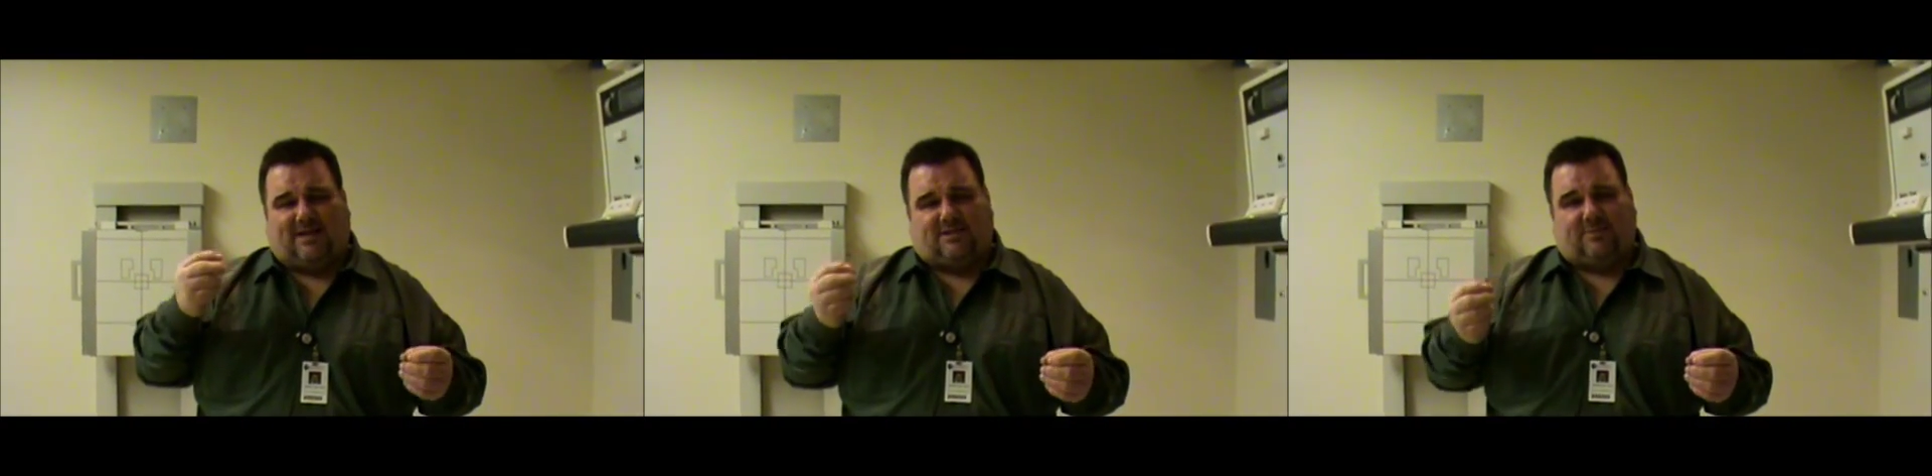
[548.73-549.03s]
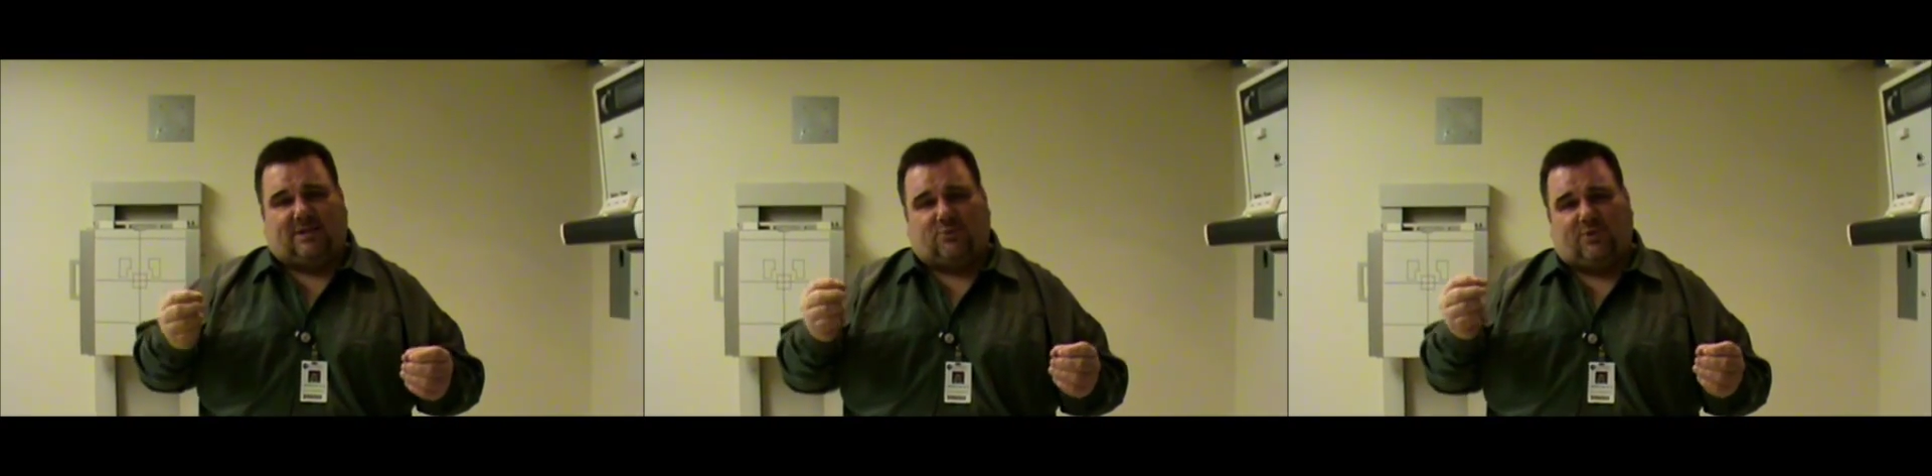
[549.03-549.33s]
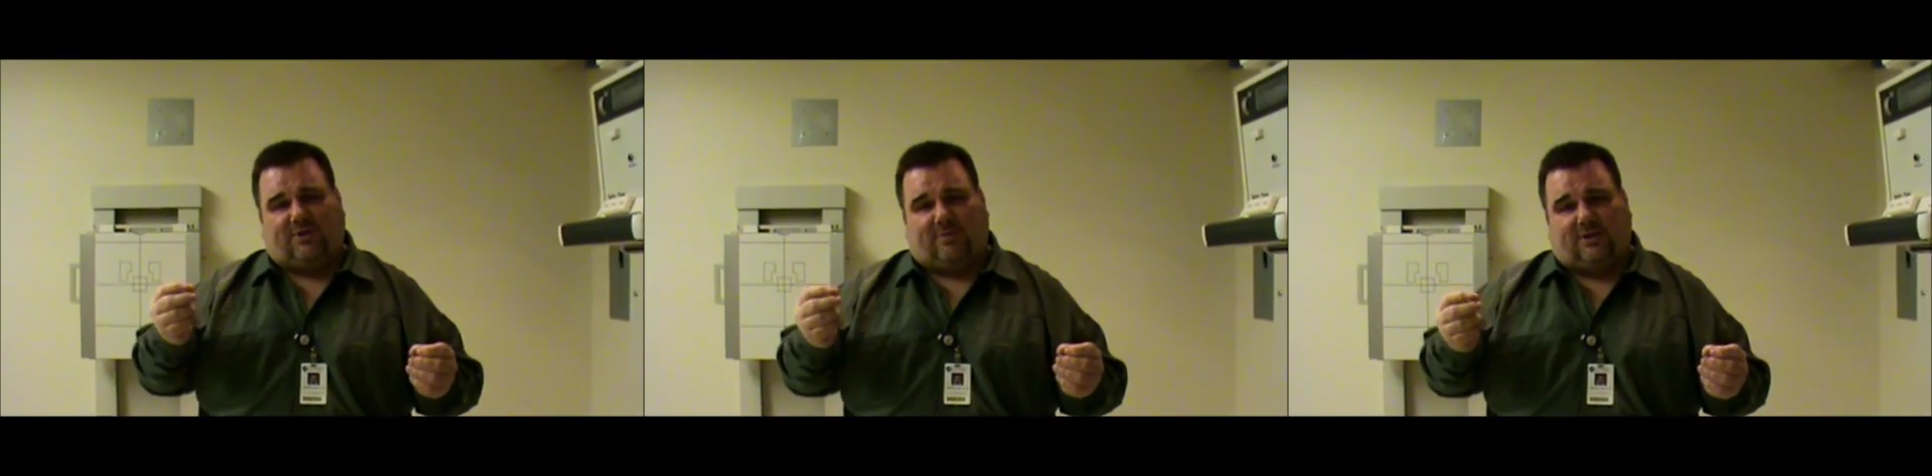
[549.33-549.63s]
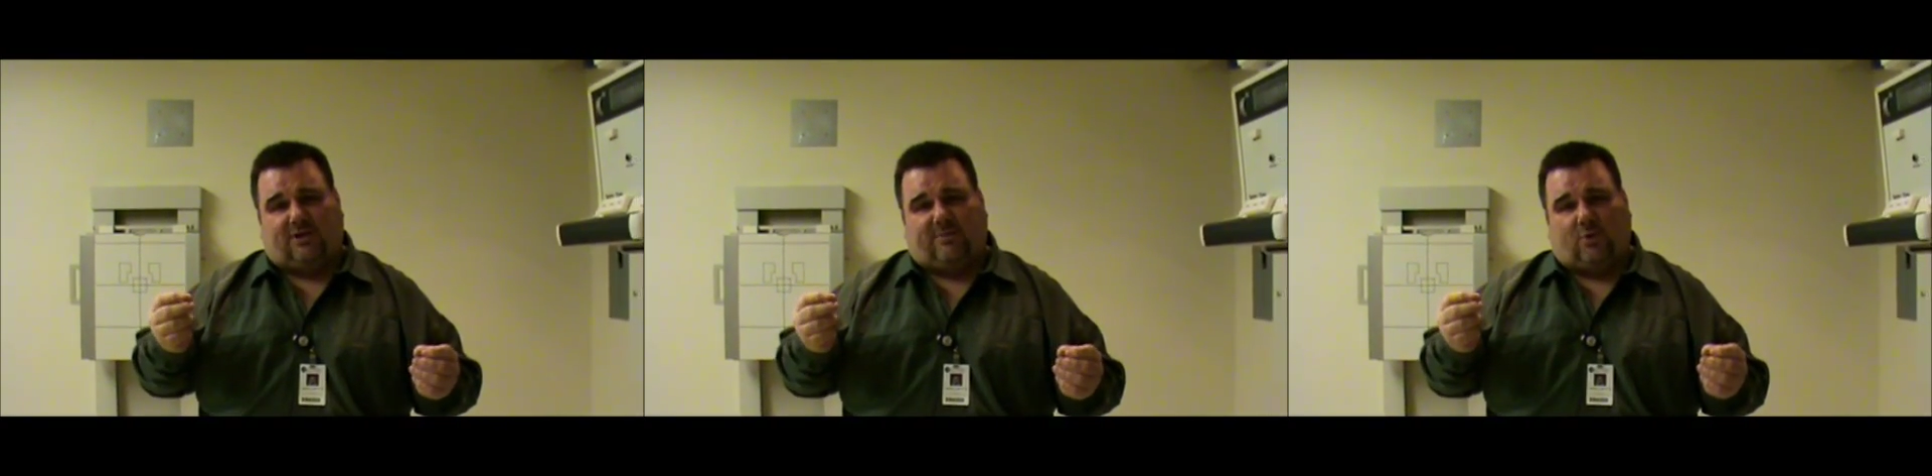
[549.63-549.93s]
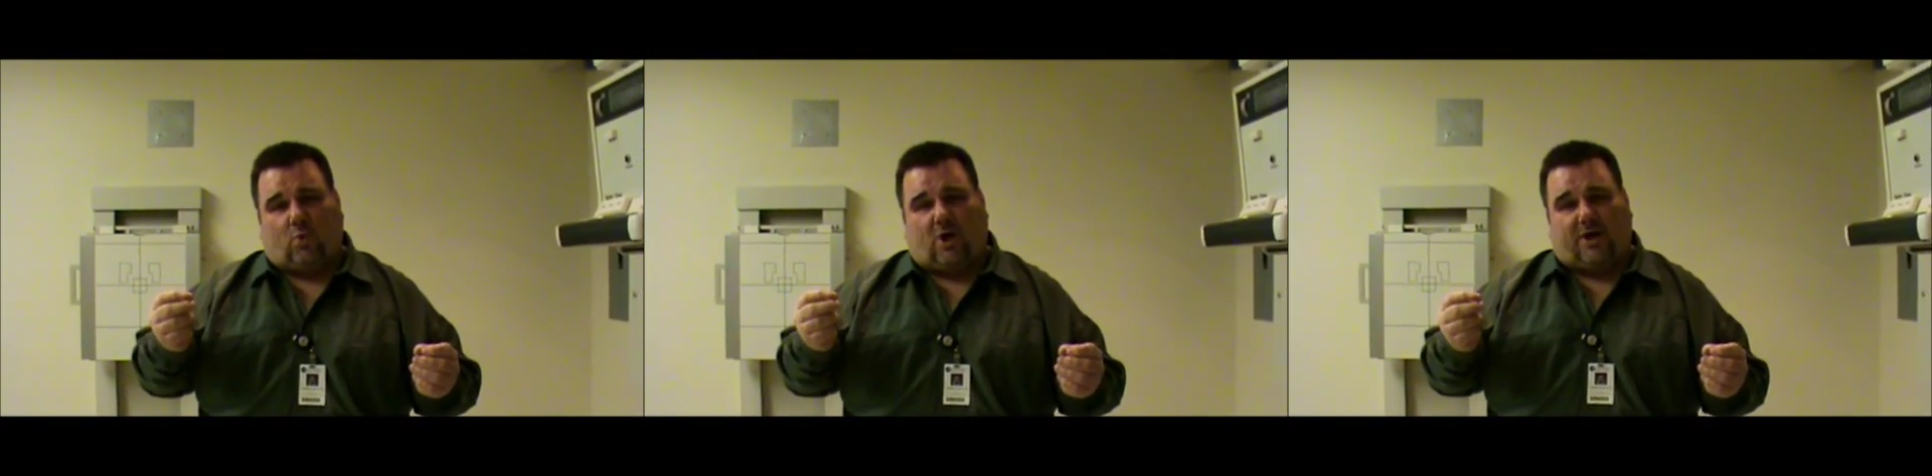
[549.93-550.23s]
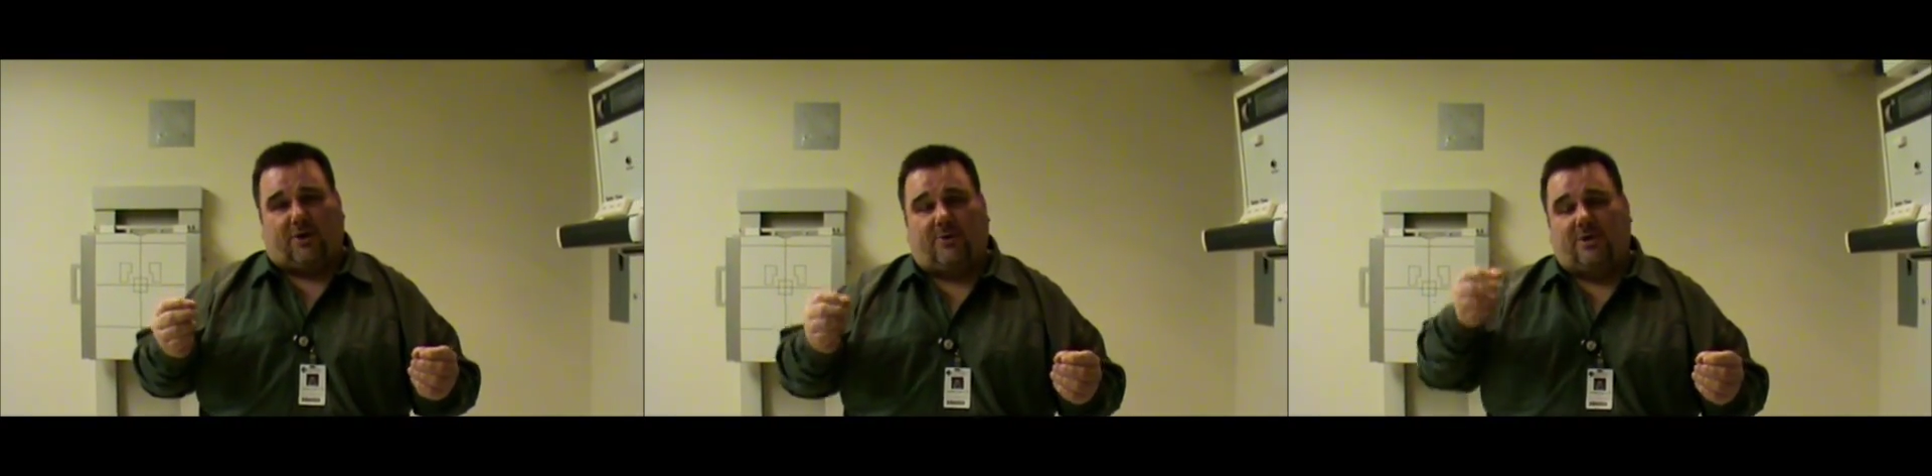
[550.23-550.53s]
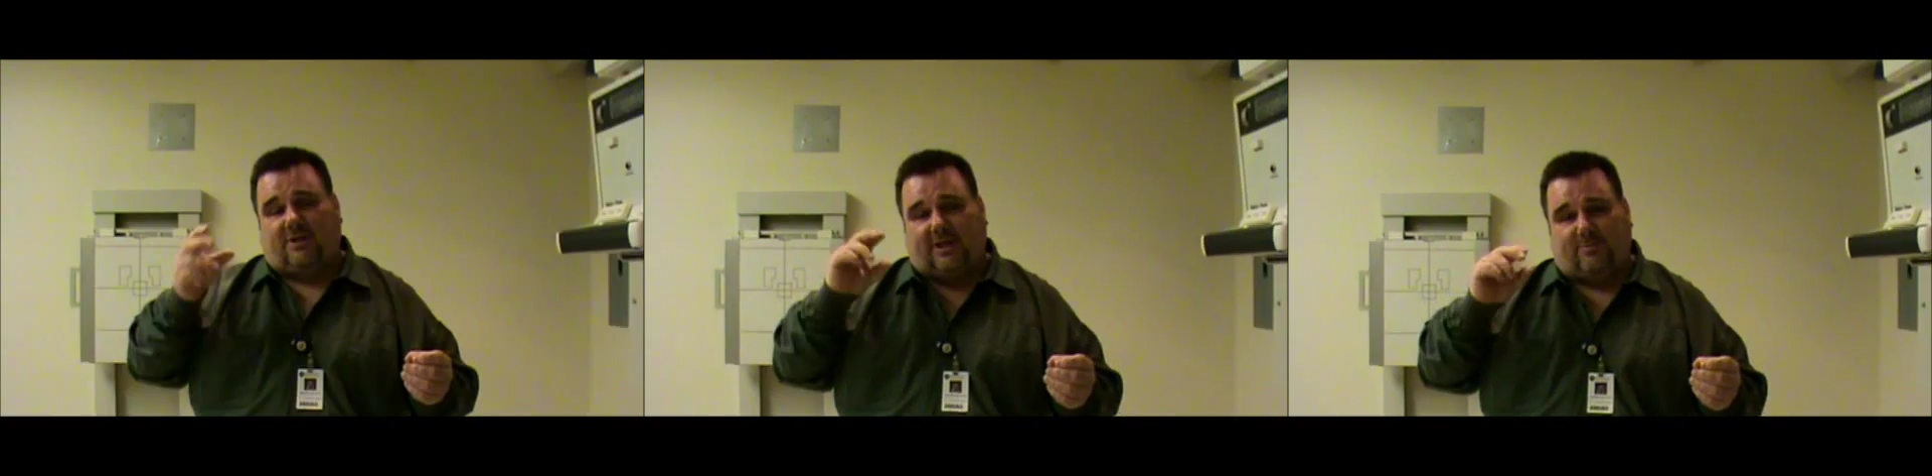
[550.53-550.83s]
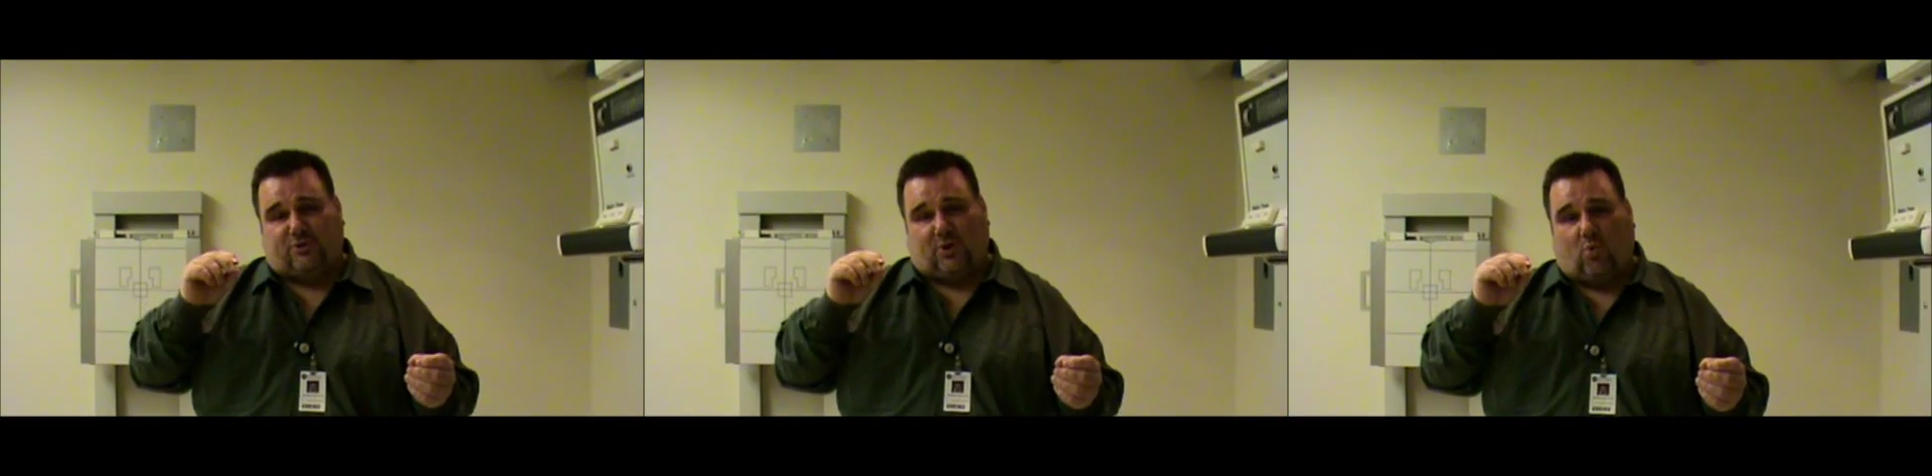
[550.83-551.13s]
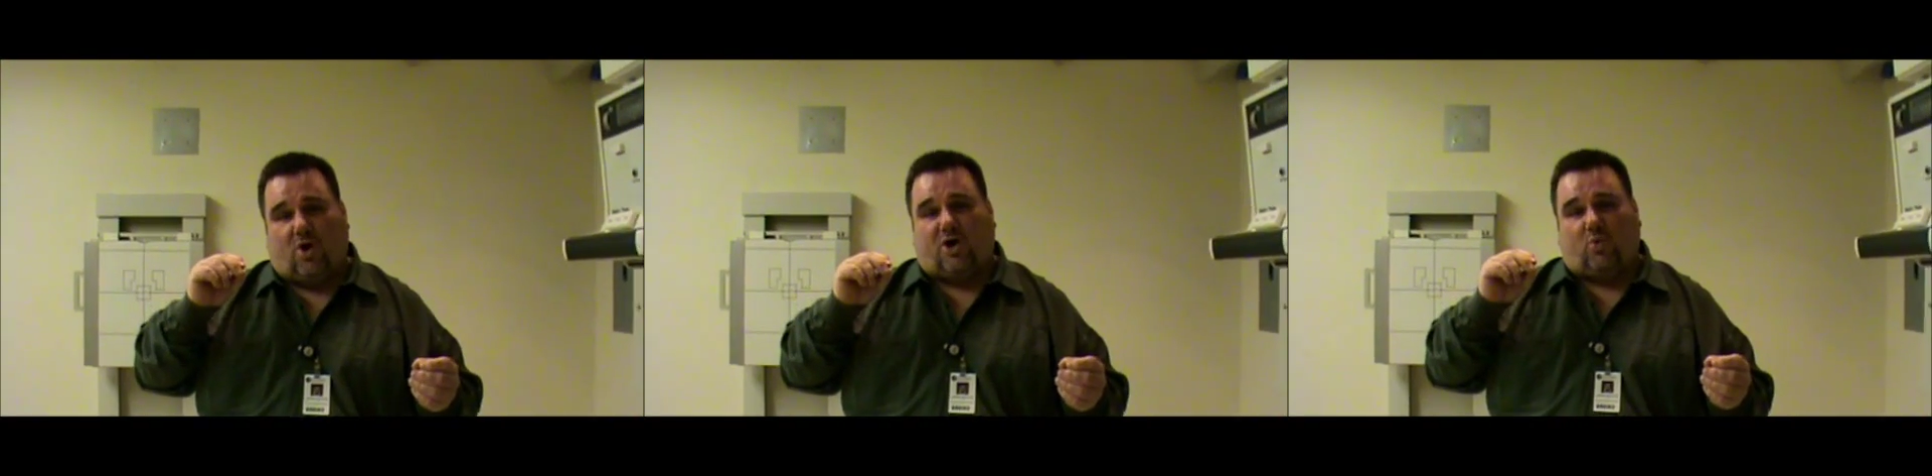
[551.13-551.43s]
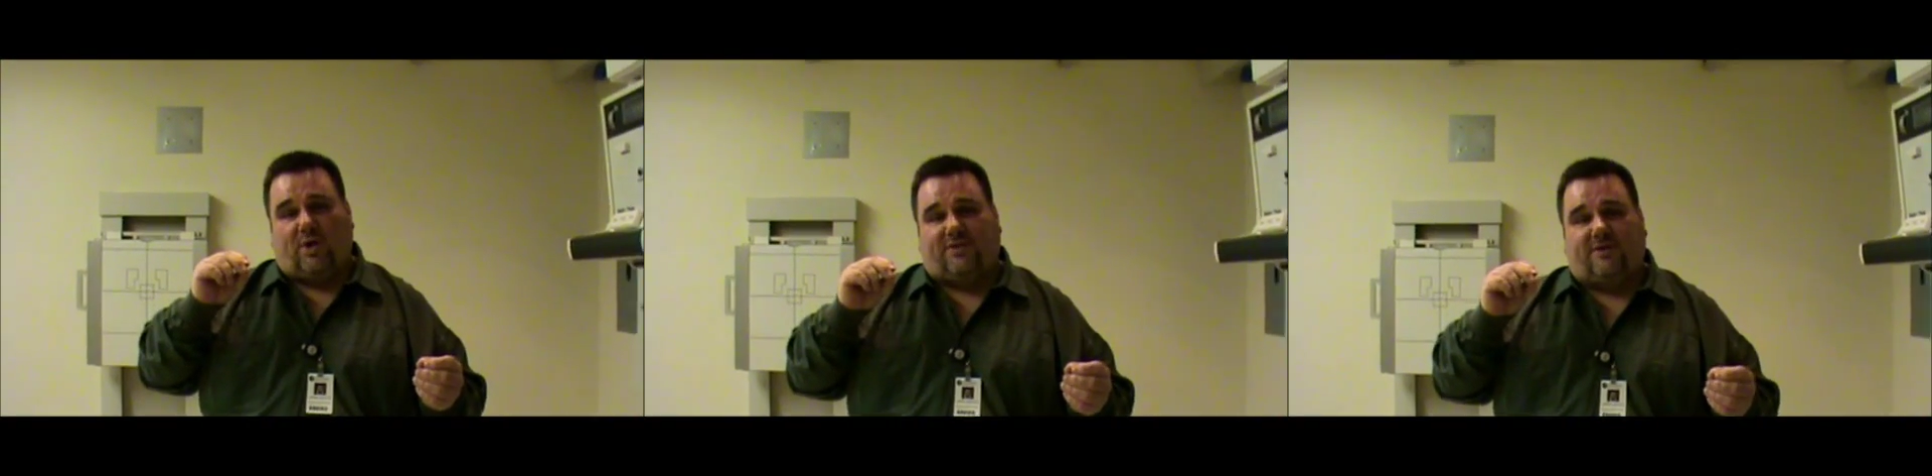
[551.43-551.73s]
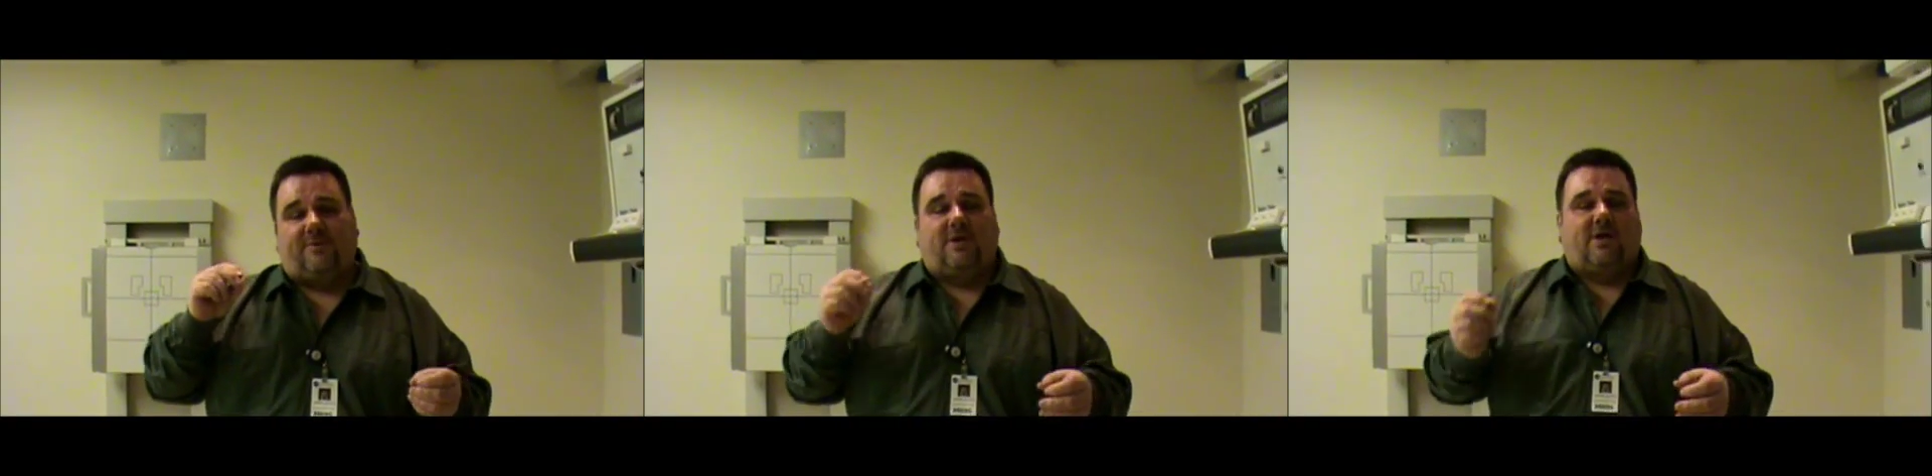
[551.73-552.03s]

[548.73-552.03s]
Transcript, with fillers: and sometimes we'll give them a little bit of water, let them drink water with it.